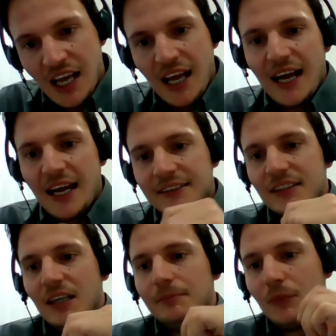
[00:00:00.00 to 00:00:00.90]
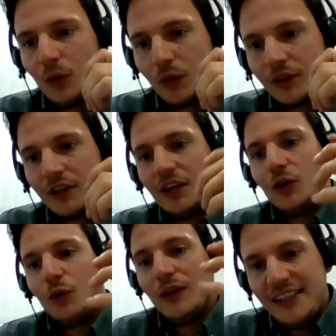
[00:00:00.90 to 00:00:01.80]
and a more
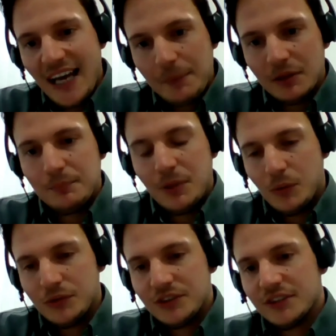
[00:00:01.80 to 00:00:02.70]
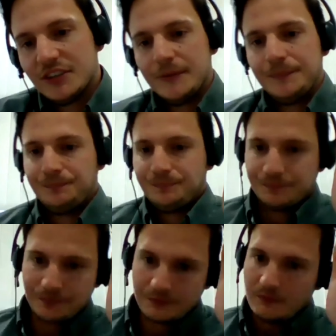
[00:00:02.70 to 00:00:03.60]
reliable process.
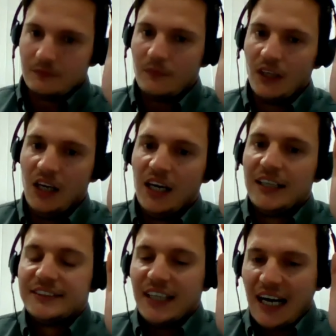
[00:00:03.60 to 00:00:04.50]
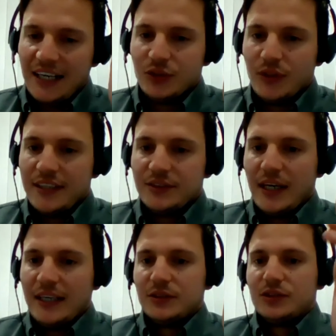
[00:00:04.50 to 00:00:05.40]
The isolator
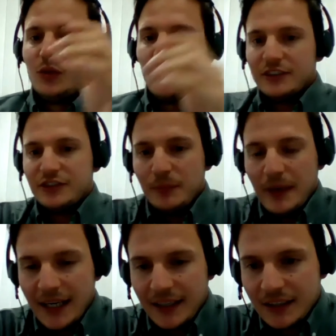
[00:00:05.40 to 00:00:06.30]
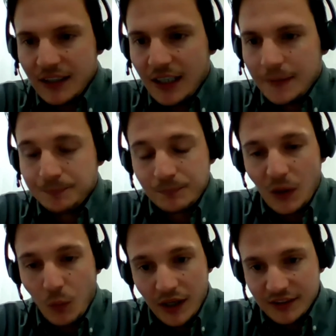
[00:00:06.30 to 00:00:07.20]
and the transfer bag
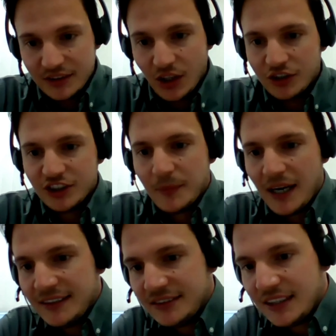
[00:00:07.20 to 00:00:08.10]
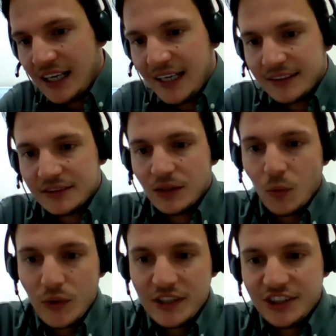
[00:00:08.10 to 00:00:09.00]
was customized, and
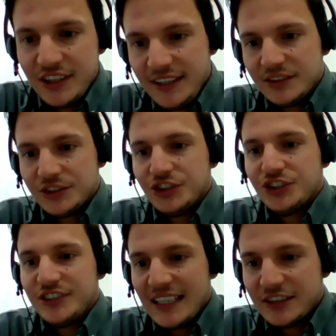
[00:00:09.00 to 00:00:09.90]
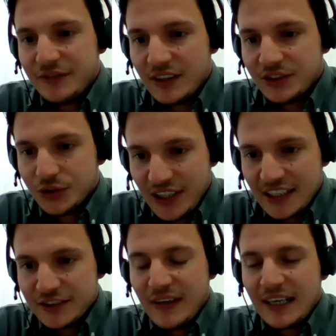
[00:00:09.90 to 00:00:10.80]
we see the
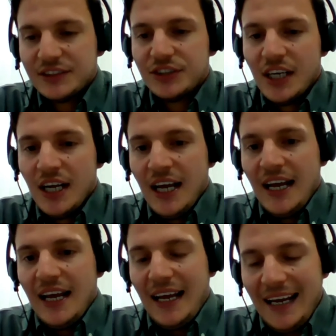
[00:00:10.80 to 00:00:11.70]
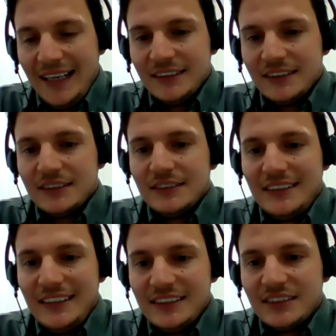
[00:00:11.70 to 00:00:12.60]
success factor in
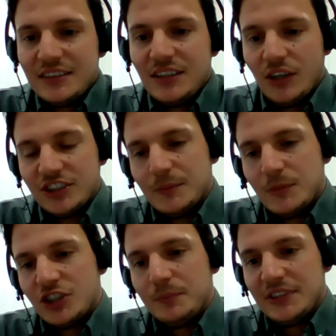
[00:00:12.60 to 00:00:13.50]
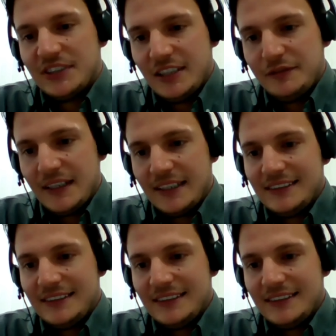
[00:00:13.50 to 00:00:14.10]
these customer-specific